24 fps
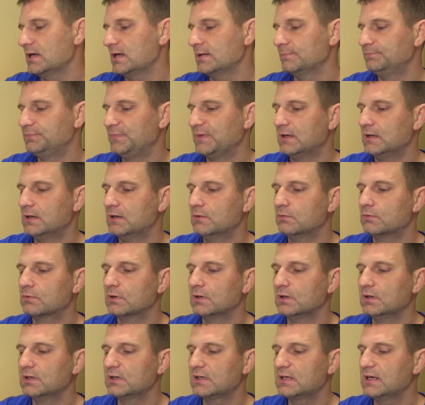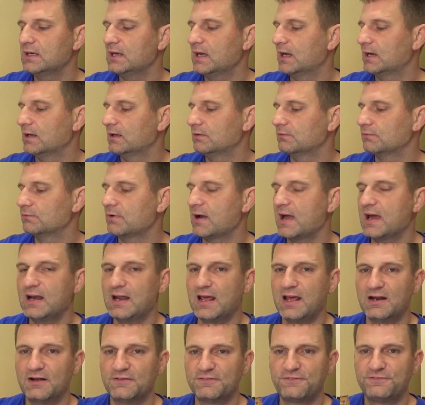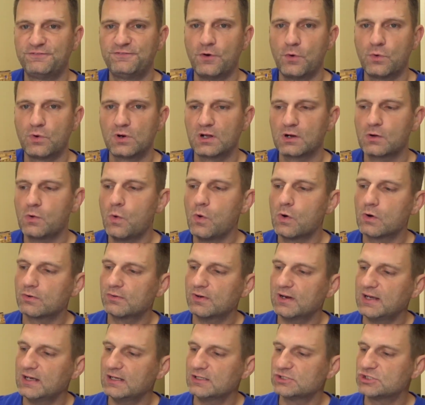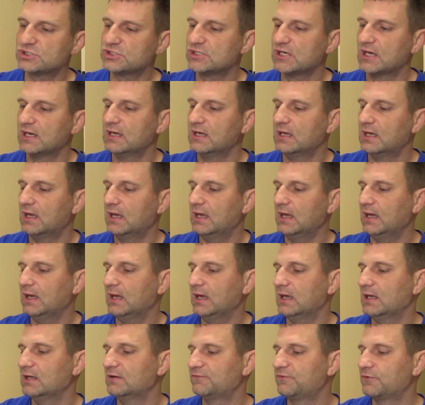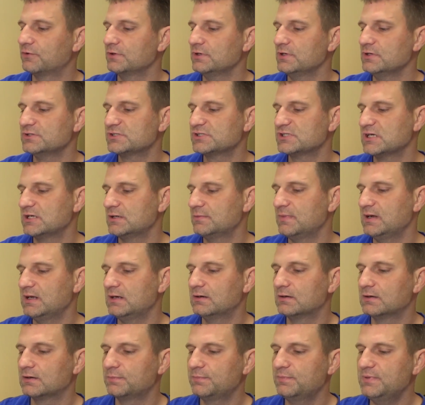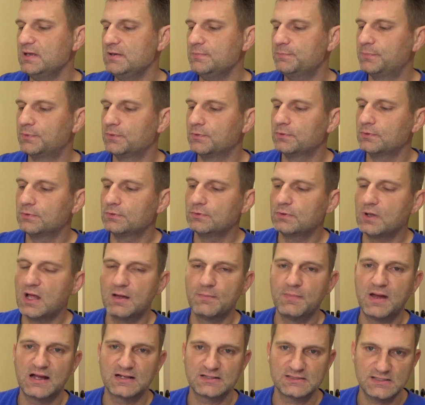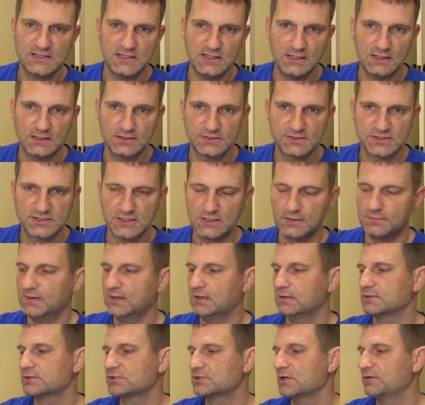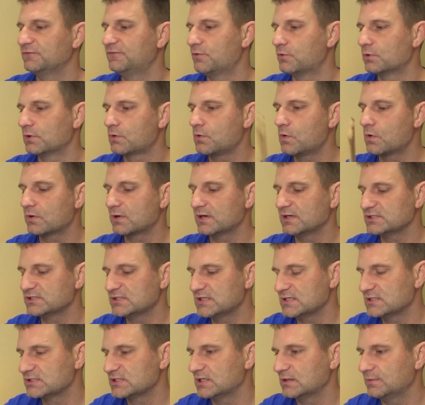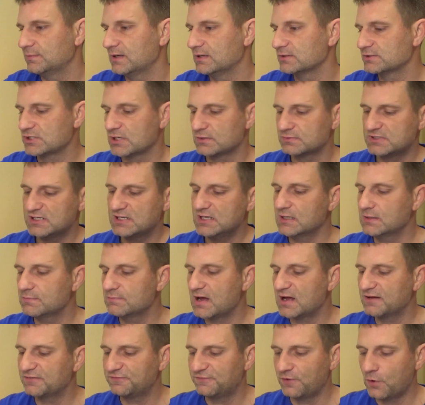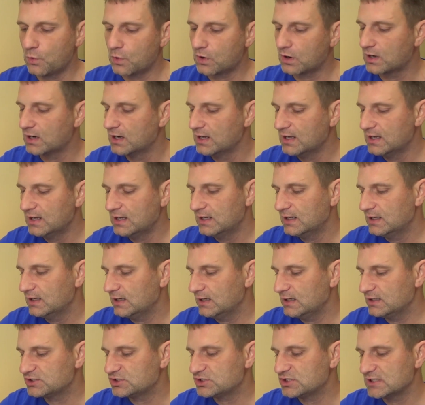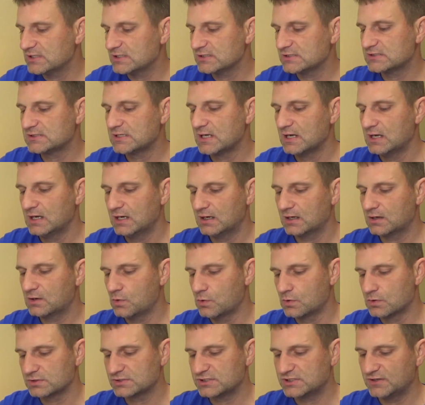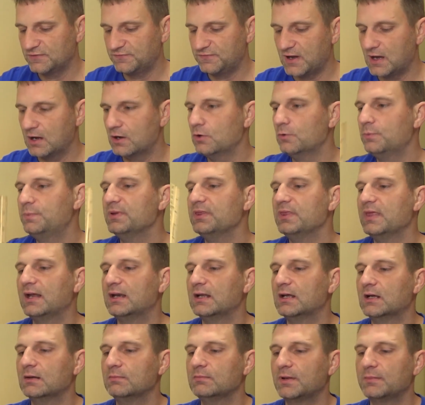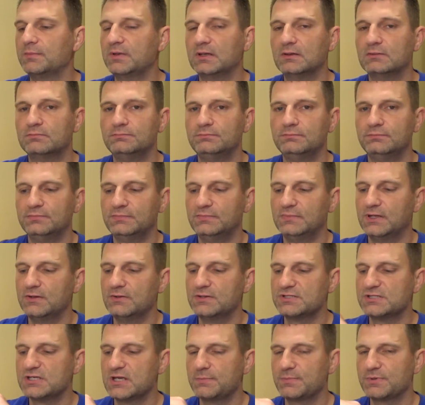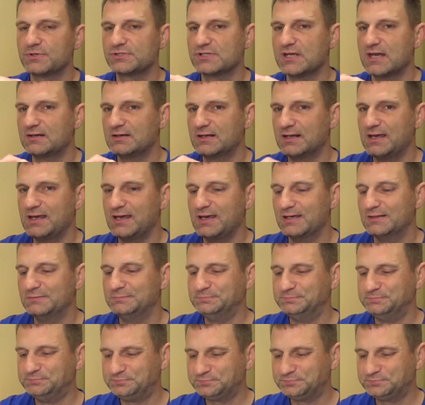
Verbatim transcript: it, we're looking at right at a four and a quarter inch. And for you centimeter people, about 10 centimeters. So four and a quarter inch, 10 centimeters. So 10 by four inches. Of course, if I open that up, let me do the zipper sound again